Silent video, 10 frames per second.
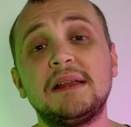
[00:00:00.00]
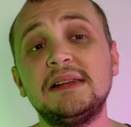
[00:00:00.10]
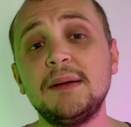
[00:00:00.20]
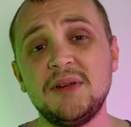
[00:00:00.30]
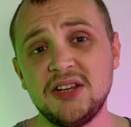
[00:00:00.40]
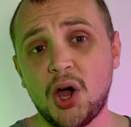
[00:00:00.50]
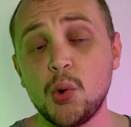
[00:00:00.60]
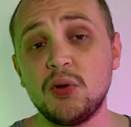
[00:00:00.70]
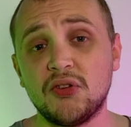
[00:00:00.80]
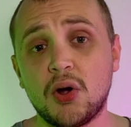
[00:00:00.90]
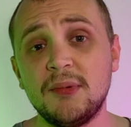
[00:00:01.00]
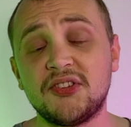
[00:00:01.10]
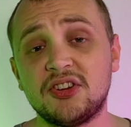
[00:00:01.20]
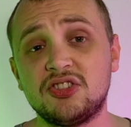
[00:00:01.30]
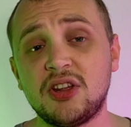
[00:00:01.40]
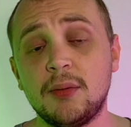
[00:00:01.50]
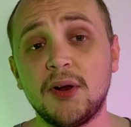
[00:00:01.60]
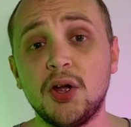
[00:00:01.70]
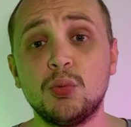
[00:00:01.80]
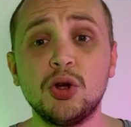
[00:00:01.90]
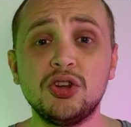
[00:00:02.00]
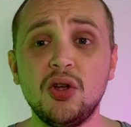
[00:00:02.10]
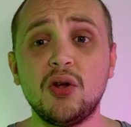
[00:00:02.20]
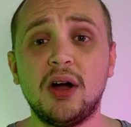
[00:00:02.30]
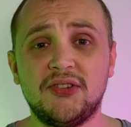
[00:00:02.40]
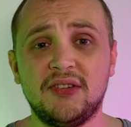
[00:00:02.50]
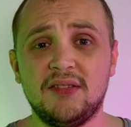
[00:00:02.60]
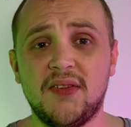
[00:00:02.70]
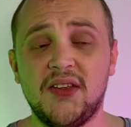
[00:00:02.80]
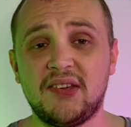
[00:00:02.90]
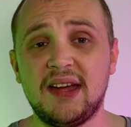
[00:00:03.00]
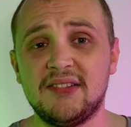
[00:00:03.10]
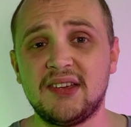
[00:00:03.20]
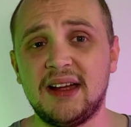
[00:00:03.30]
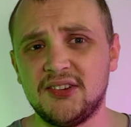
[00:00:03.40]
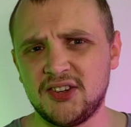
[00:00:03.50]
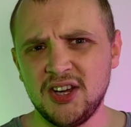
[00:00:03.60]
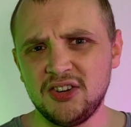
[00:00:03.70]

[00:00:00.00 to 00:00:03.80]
Let me know in the comment section down below what you guys think of these AirTags.